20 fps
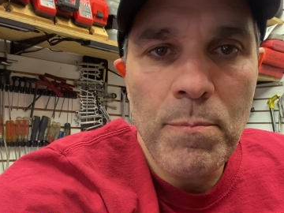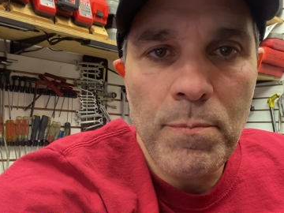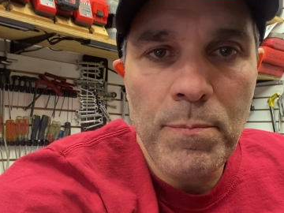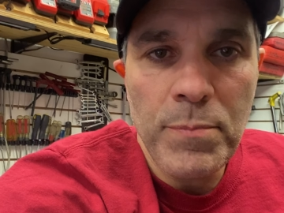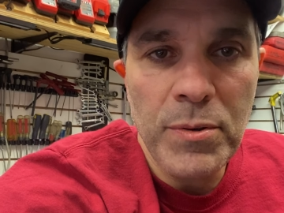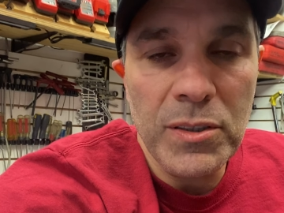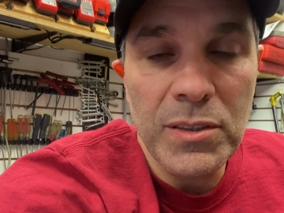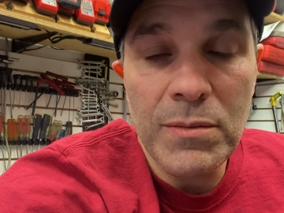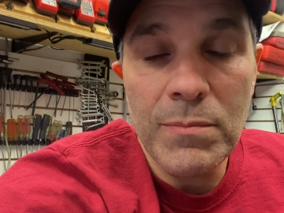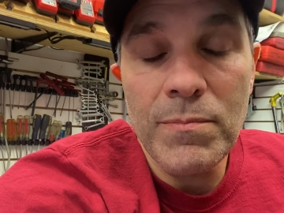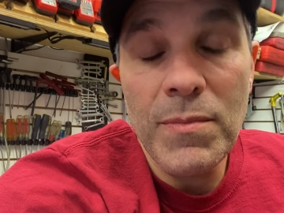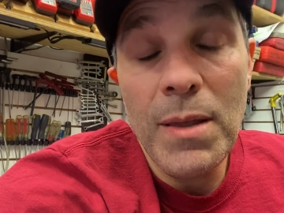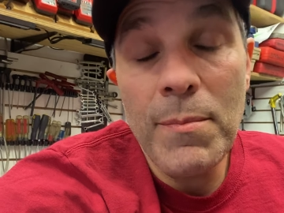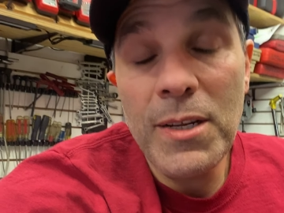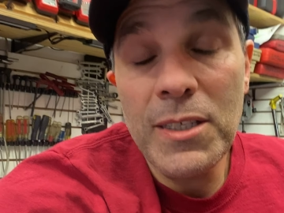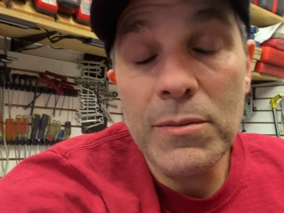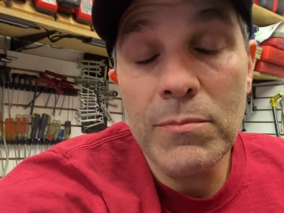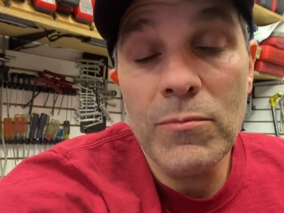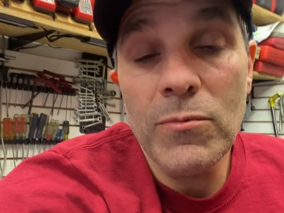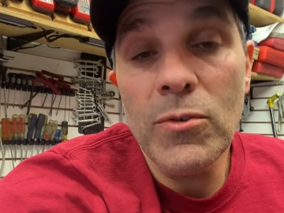They make
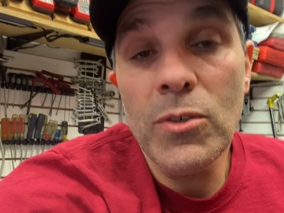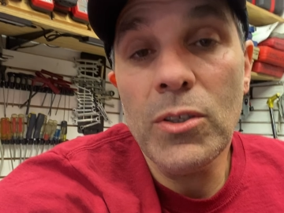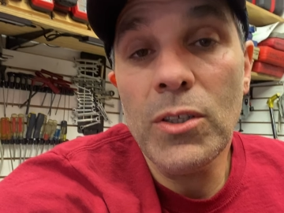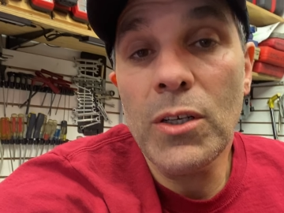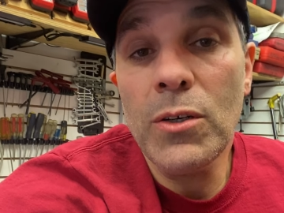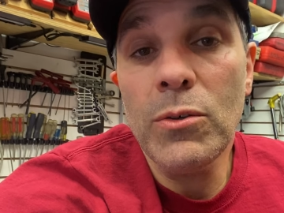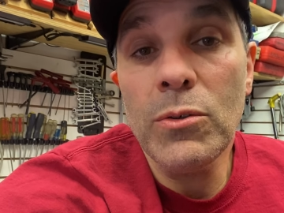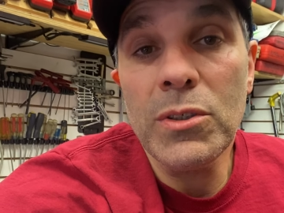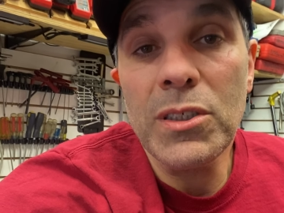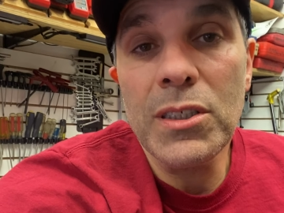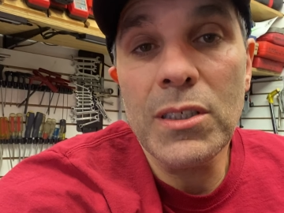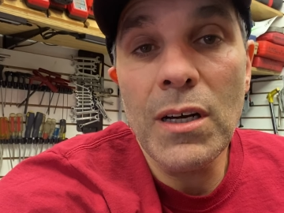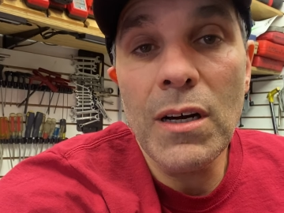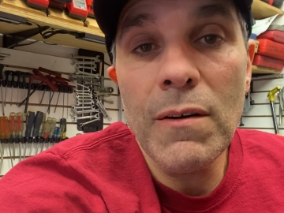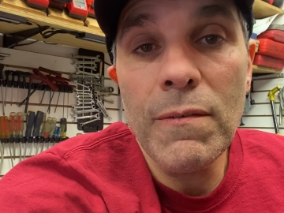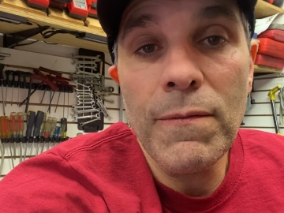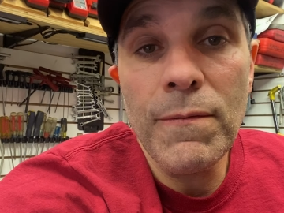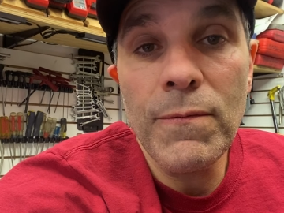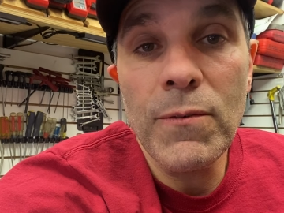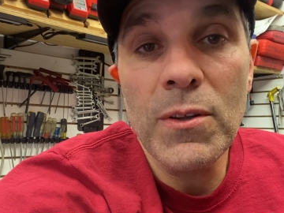some really cool
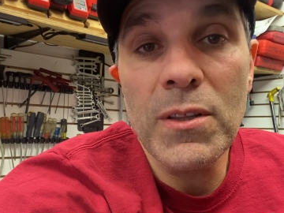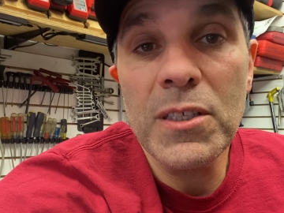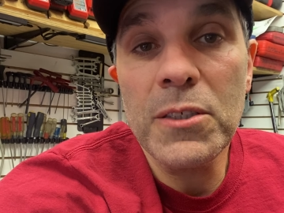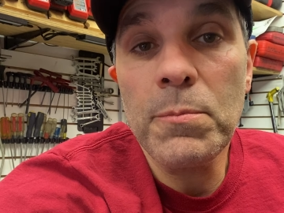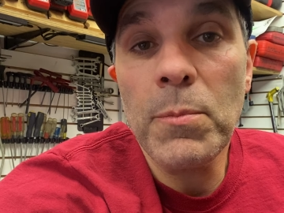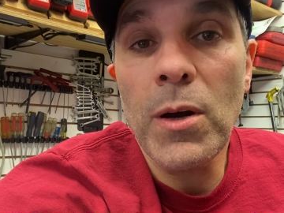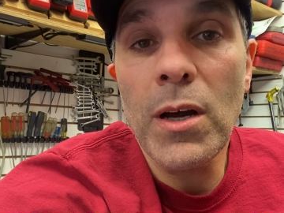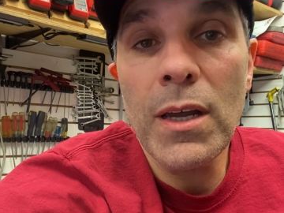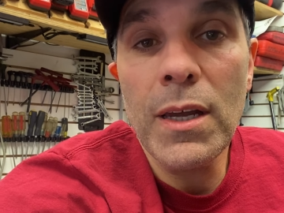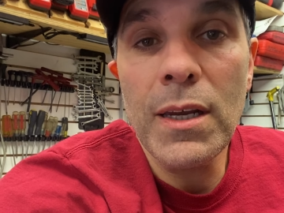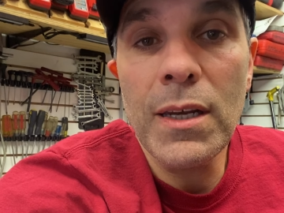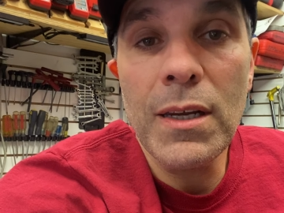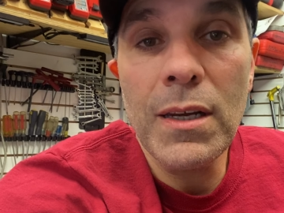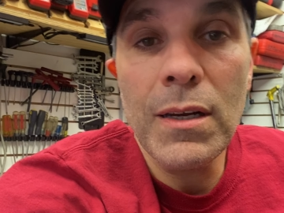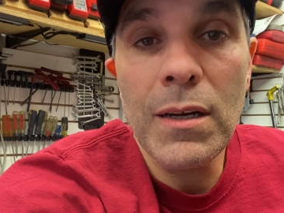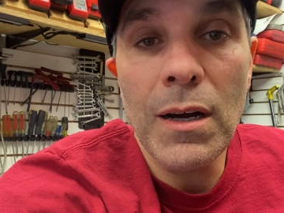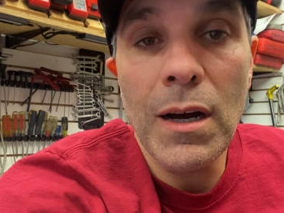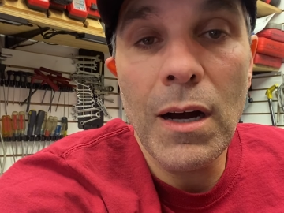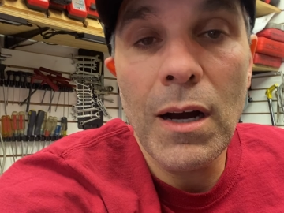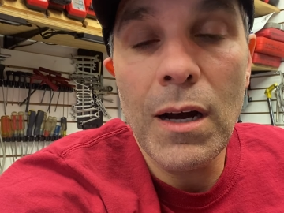stuff for this bike,
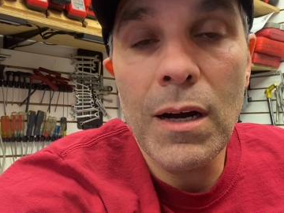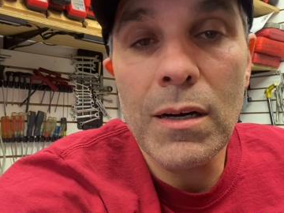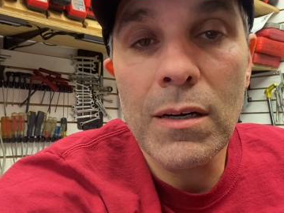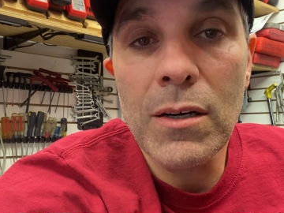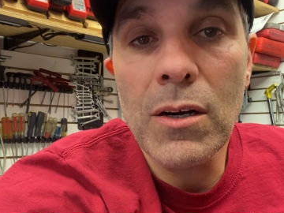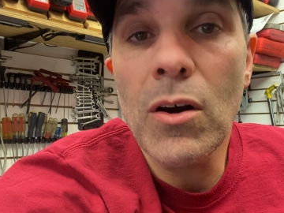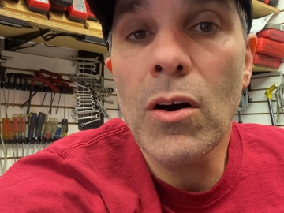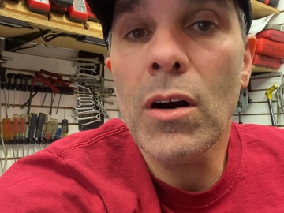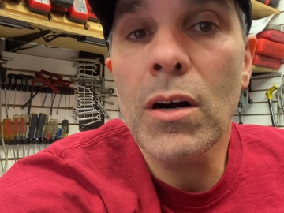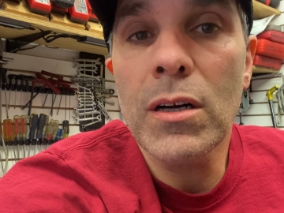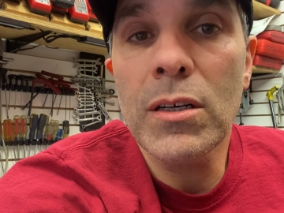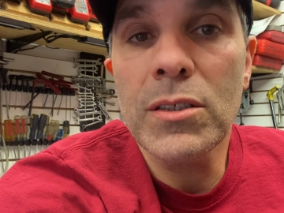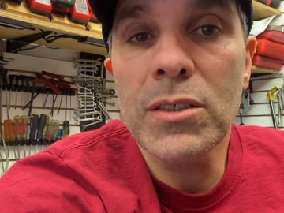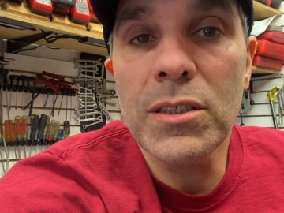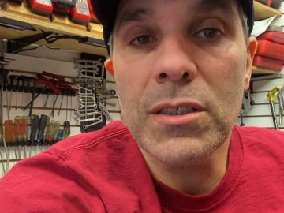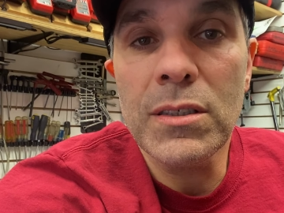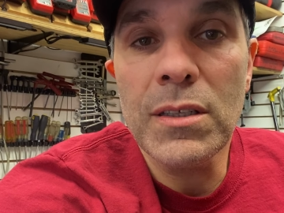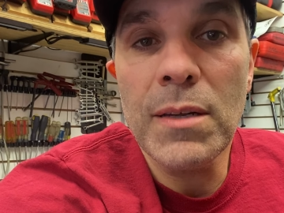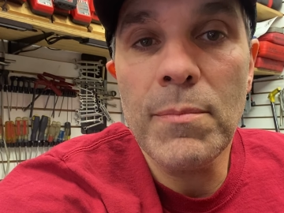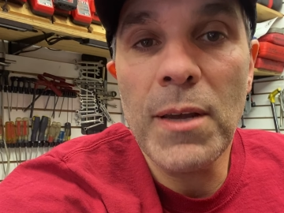guards,
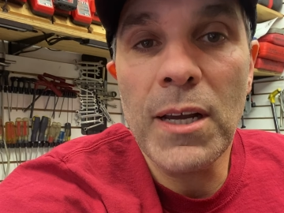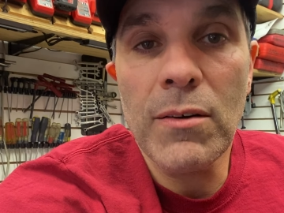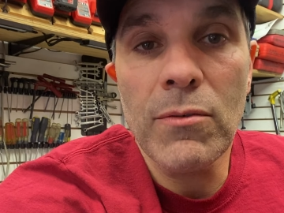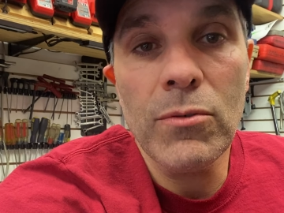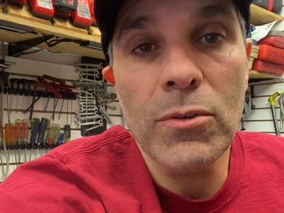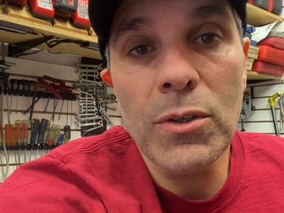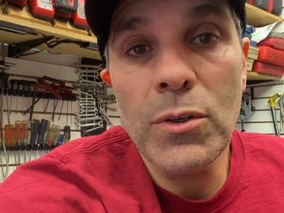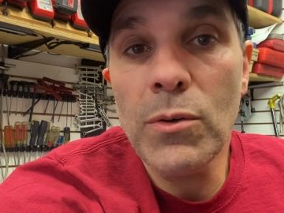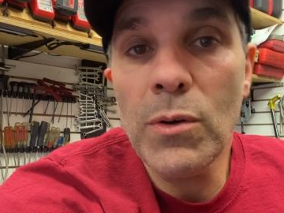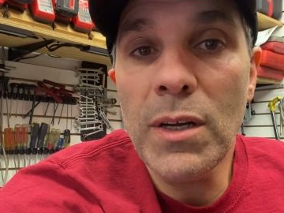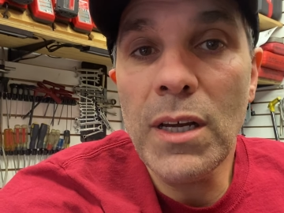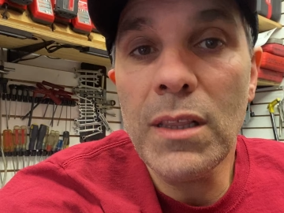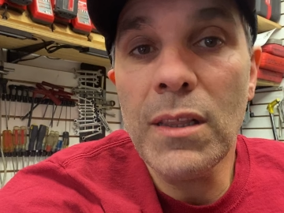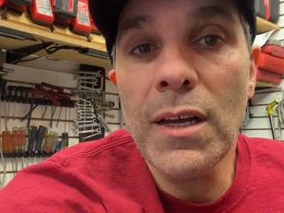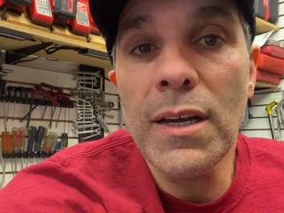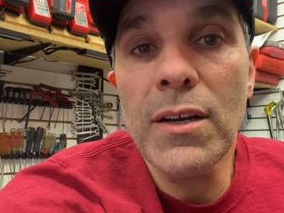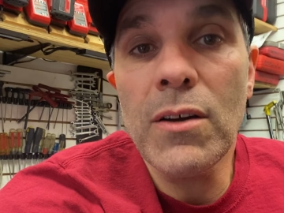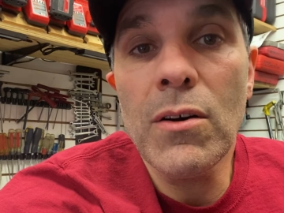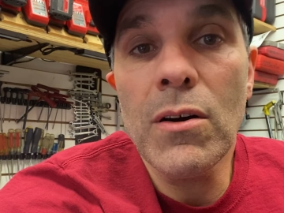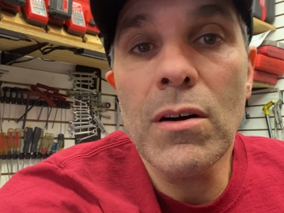and they make a really cool
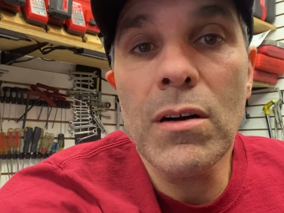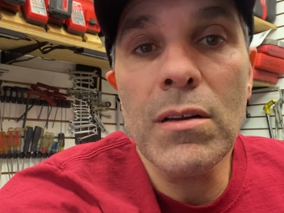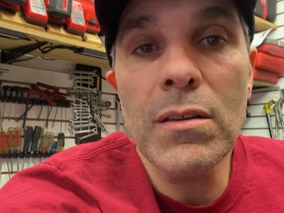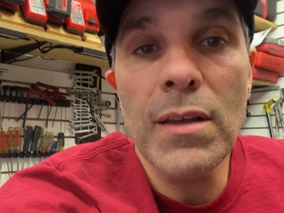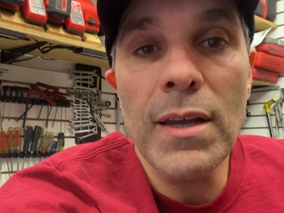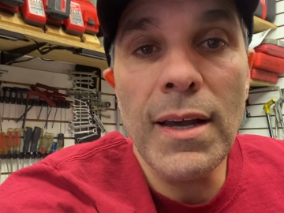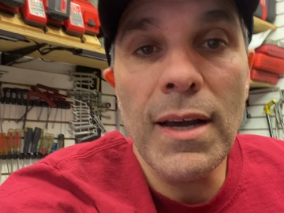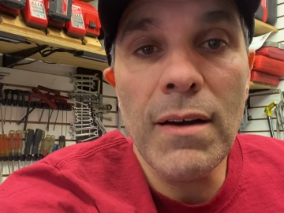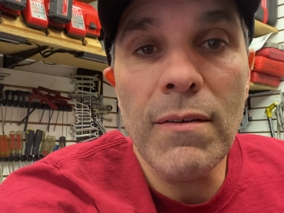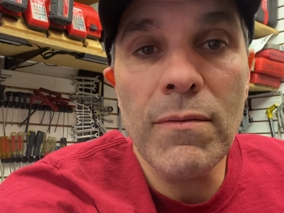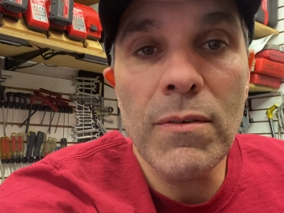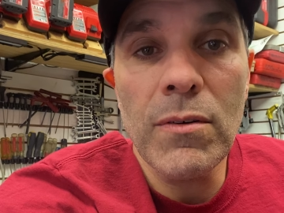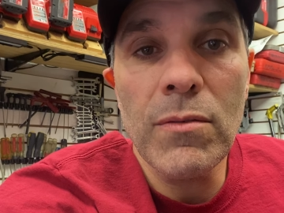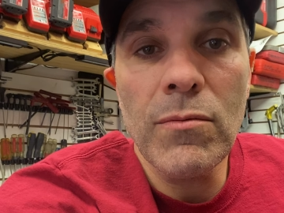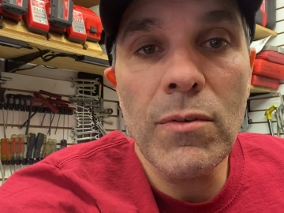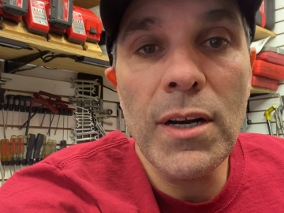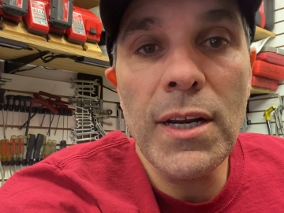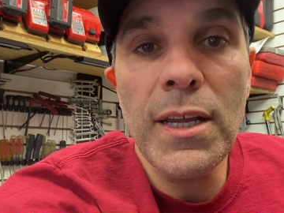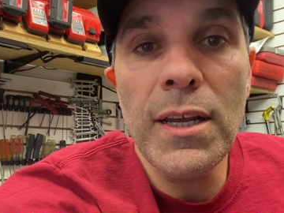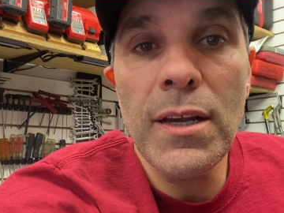headlight guard. They have a
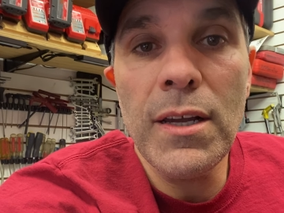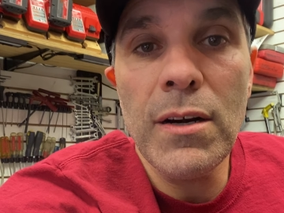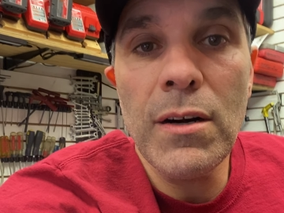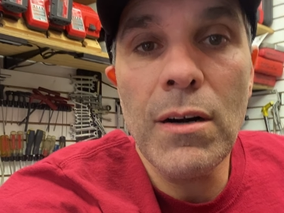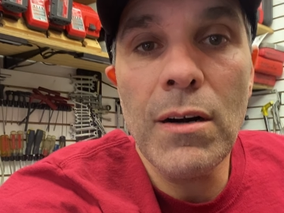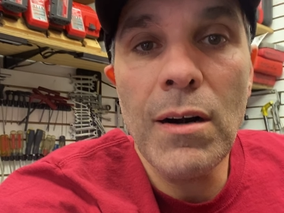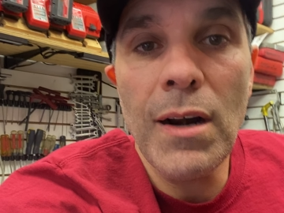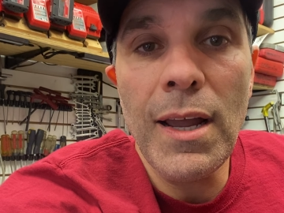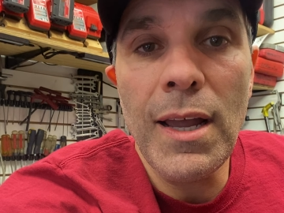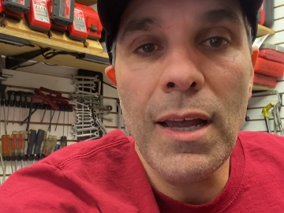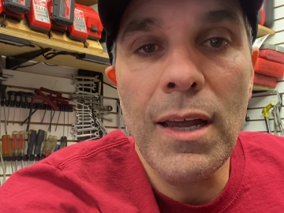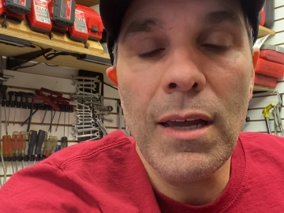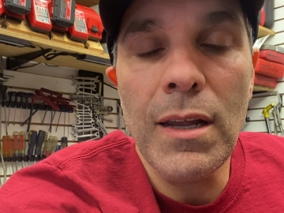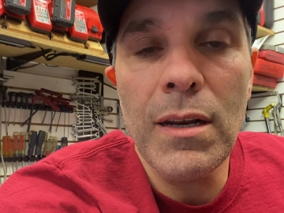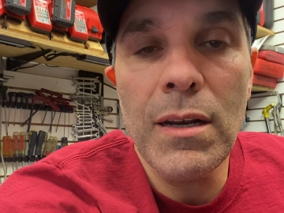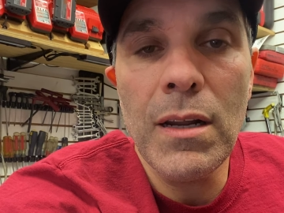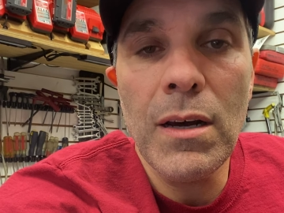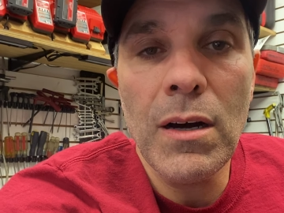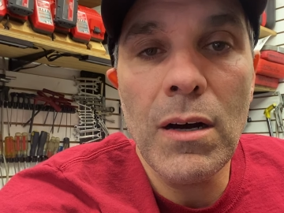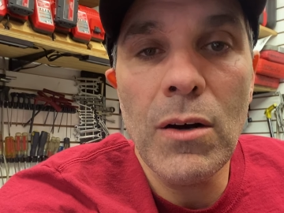radiator
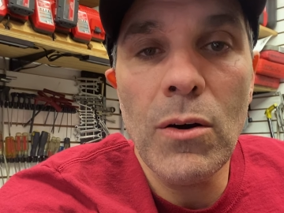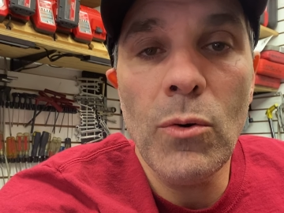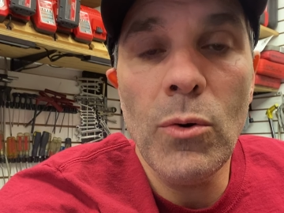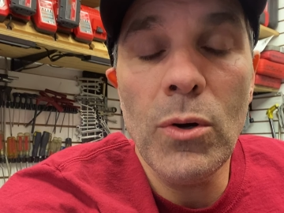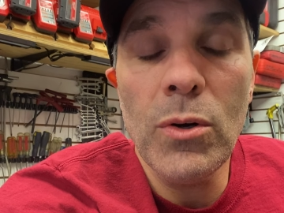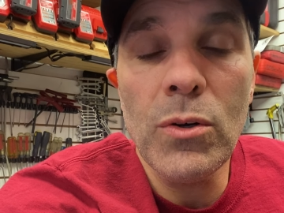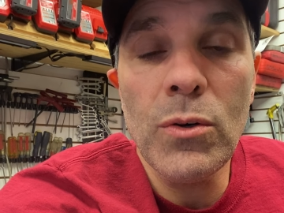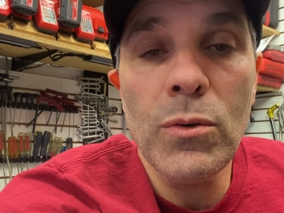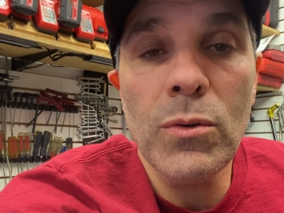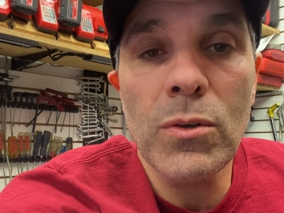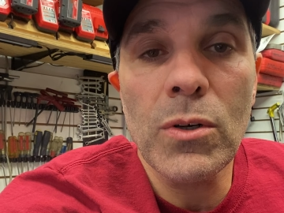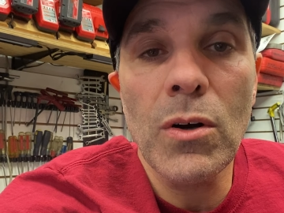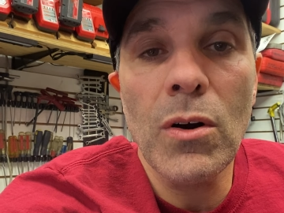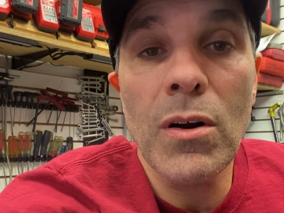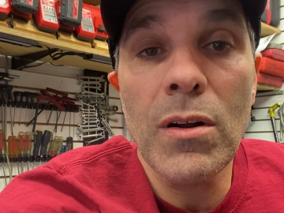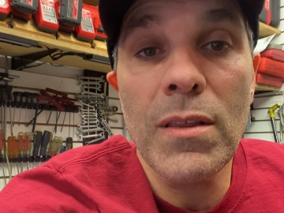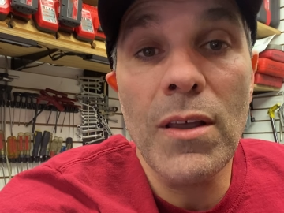and oil cooler guard.